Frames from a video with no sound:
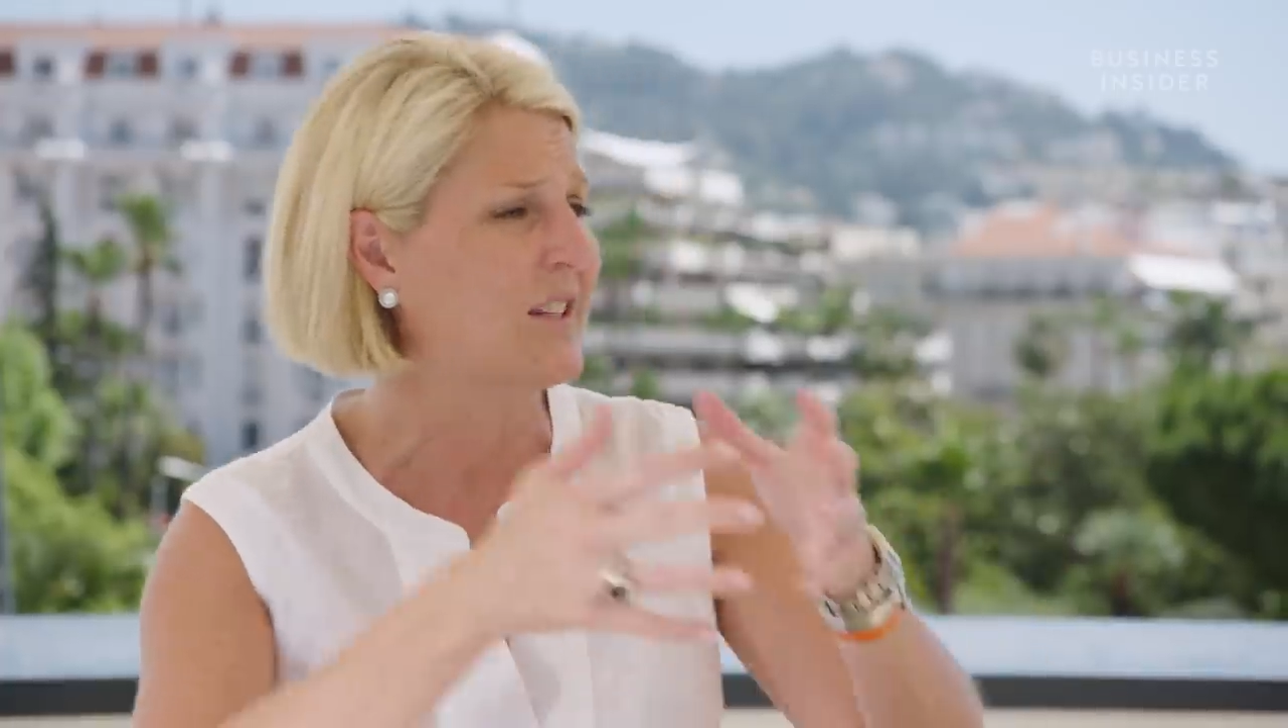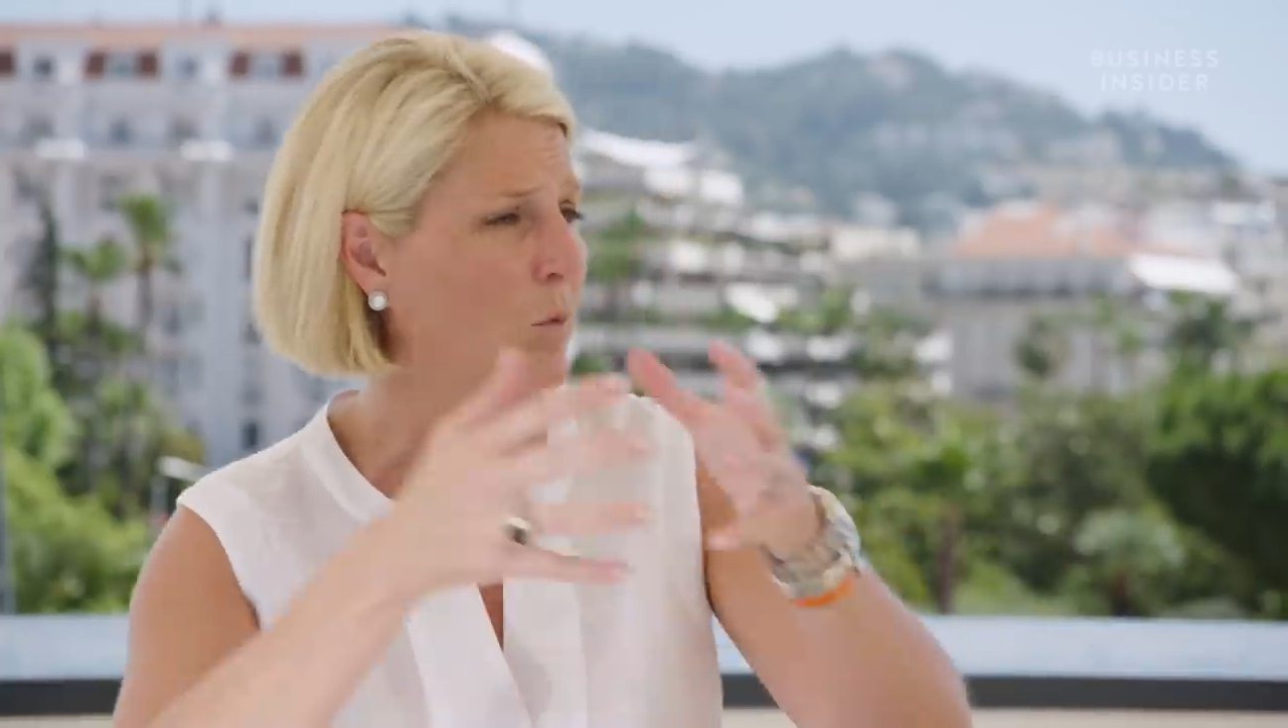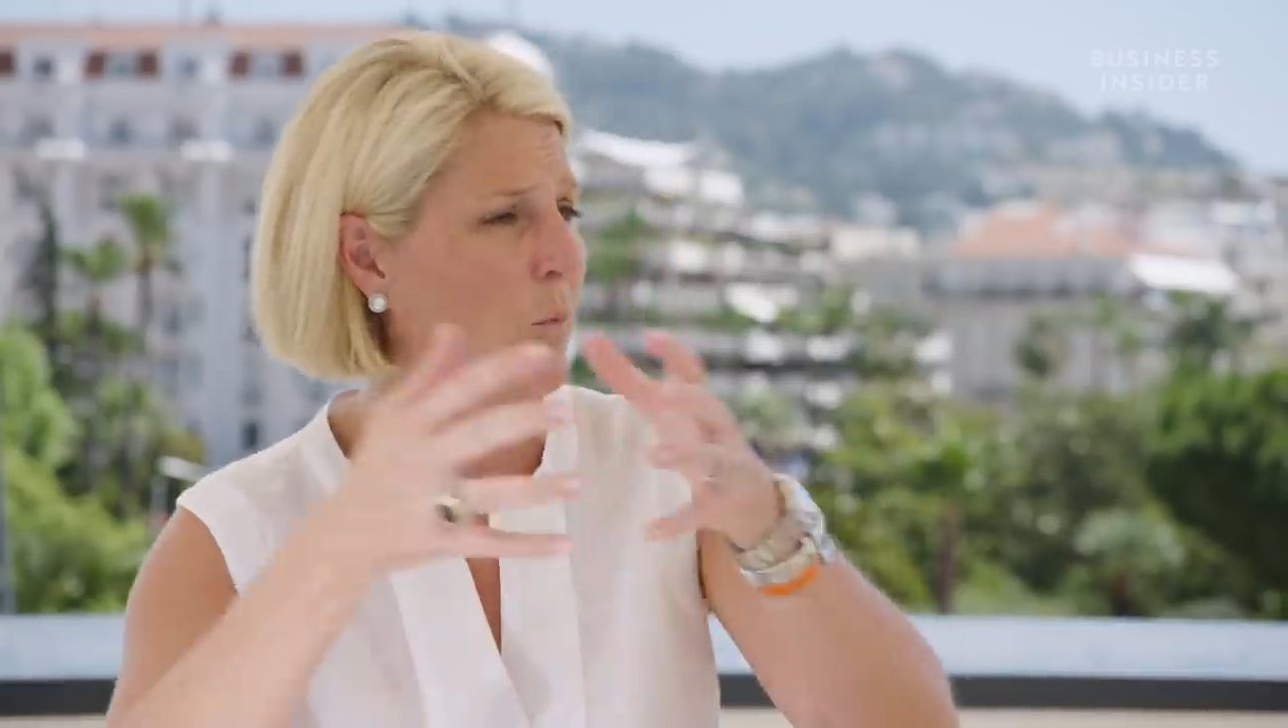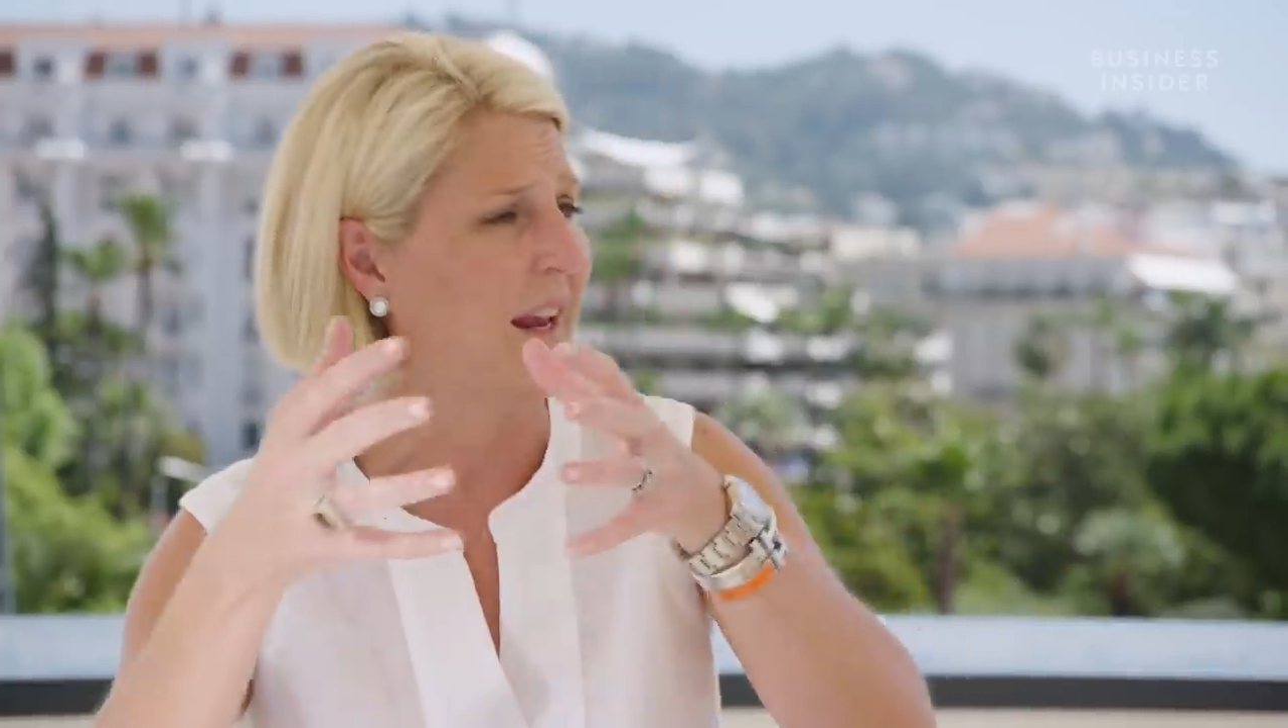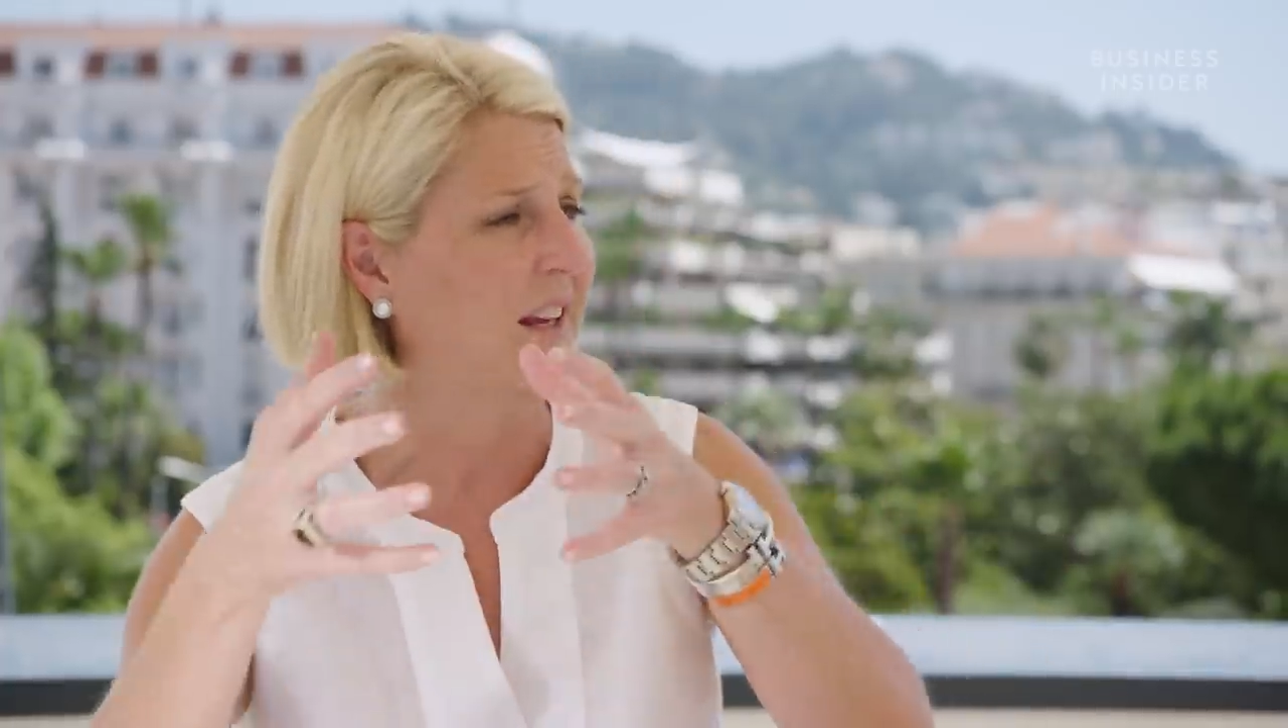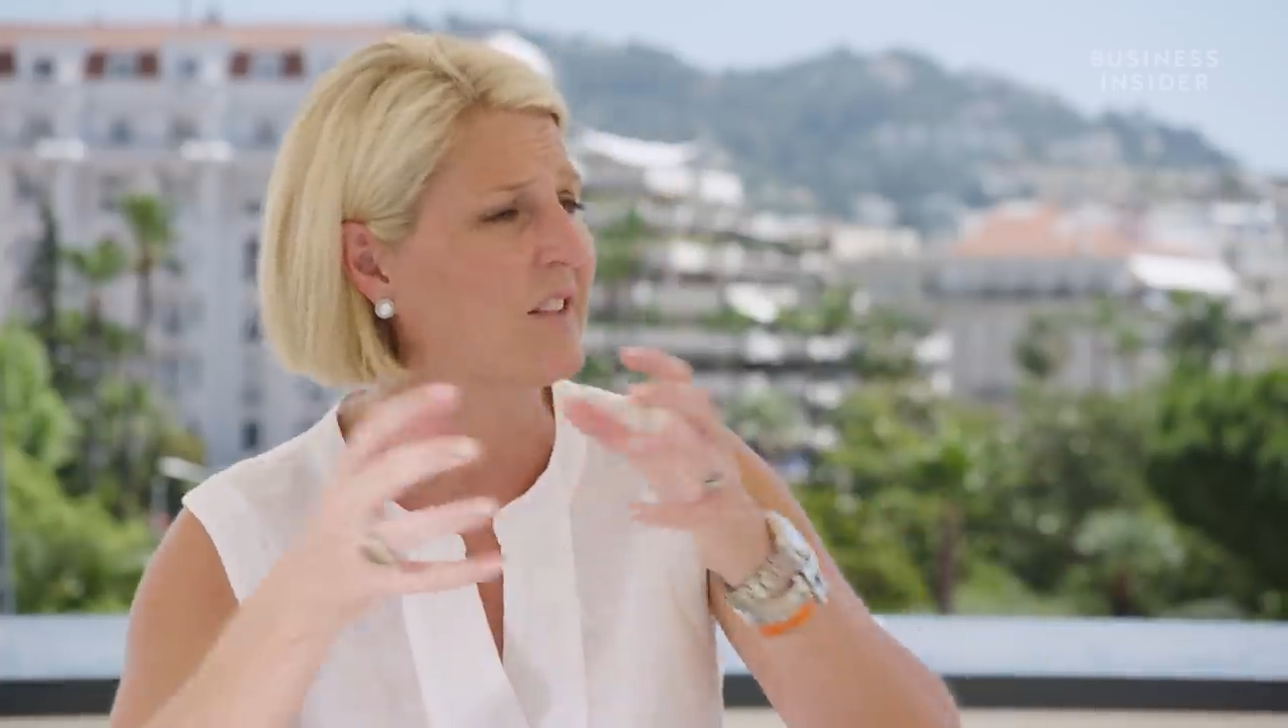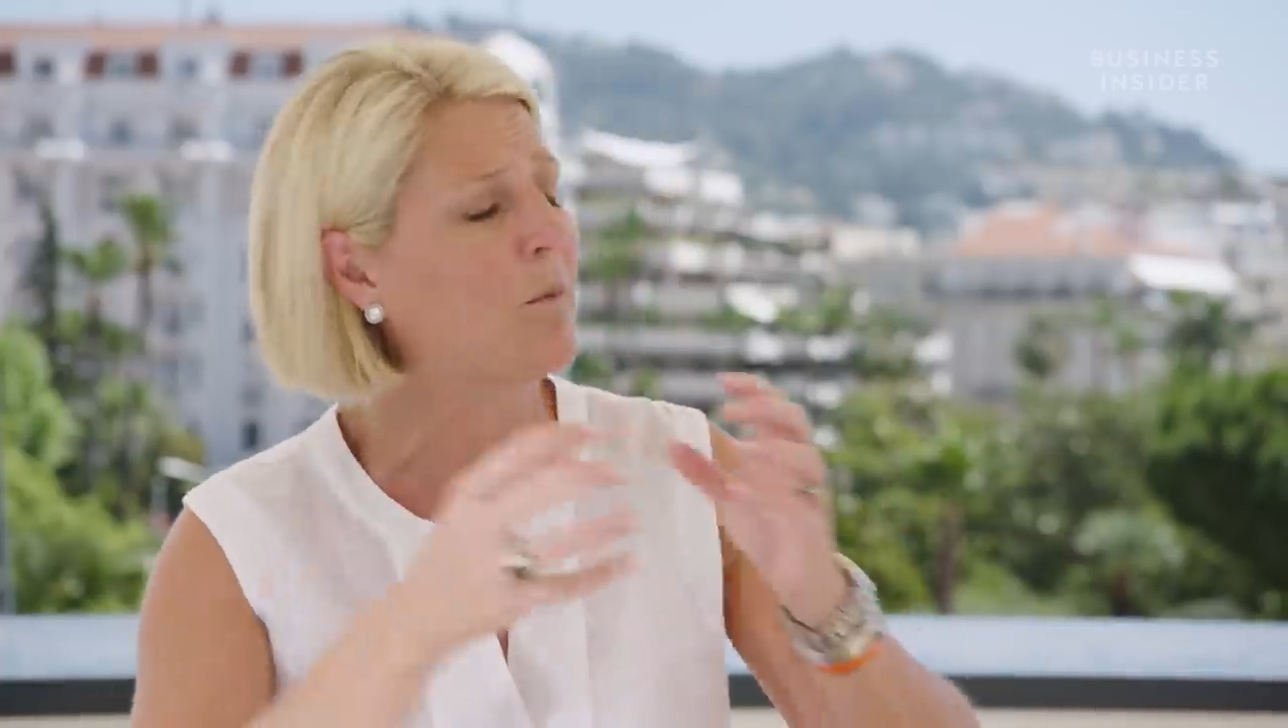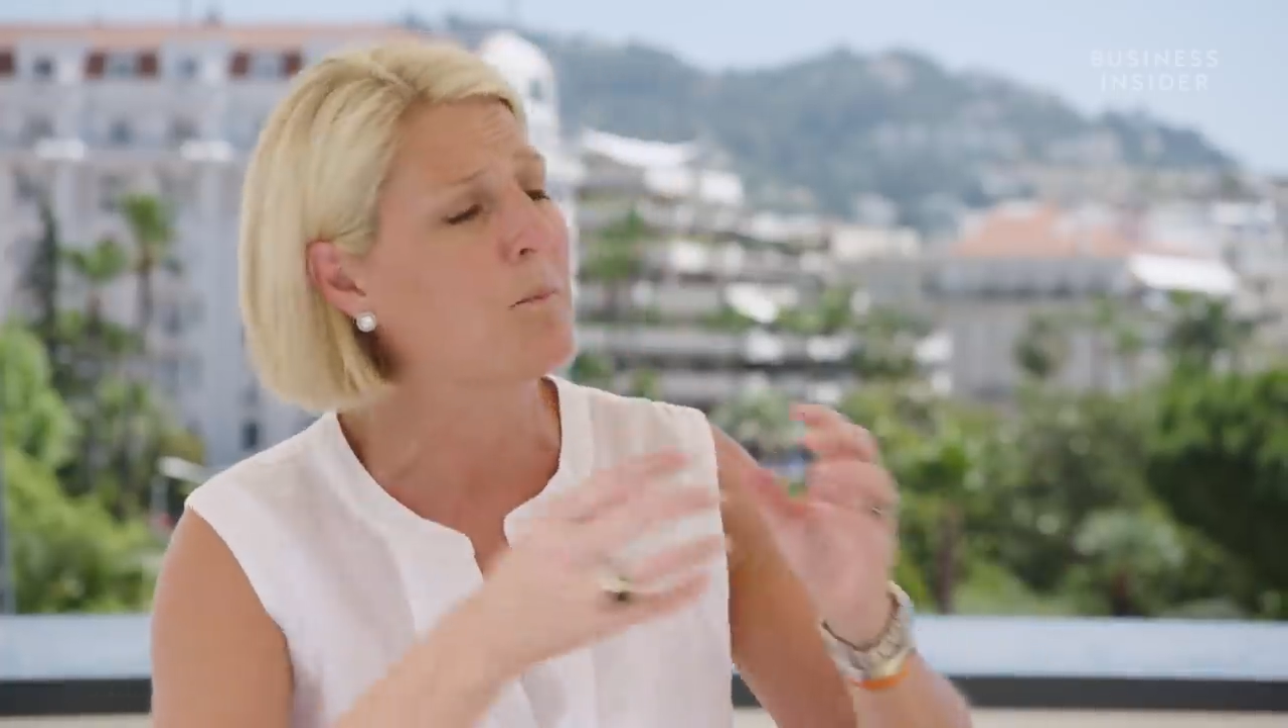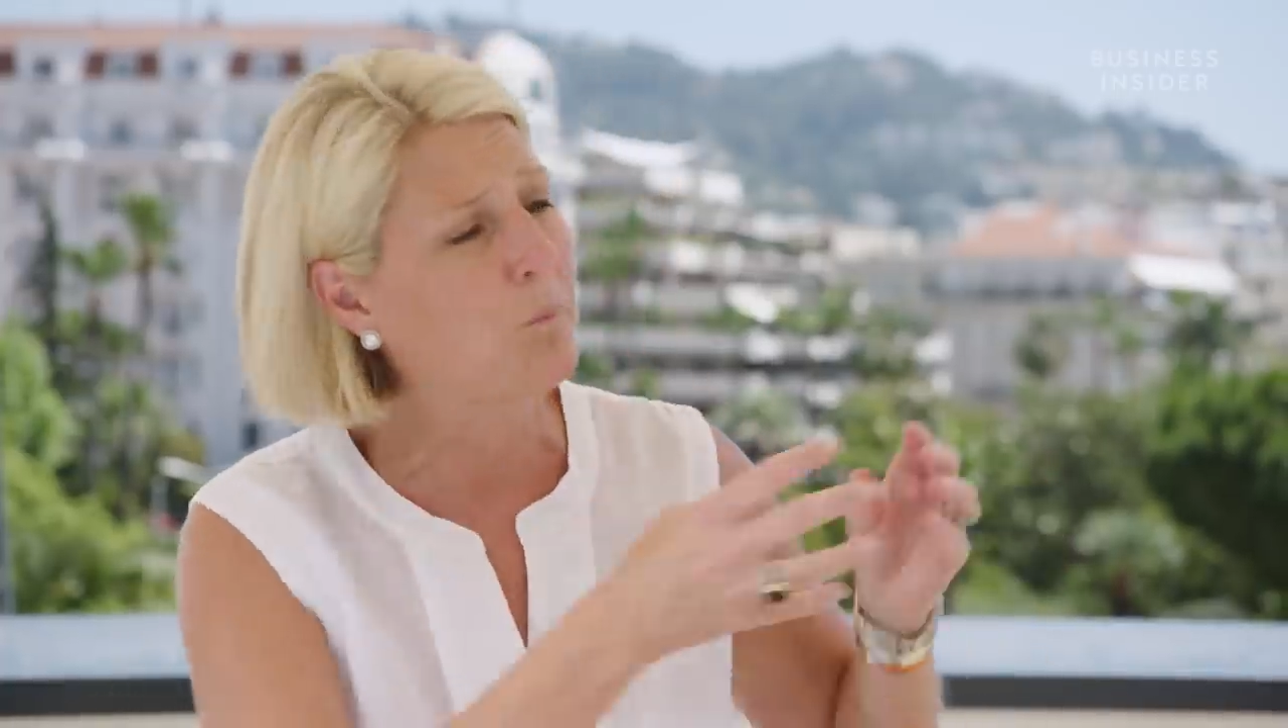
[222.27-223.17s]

to week. So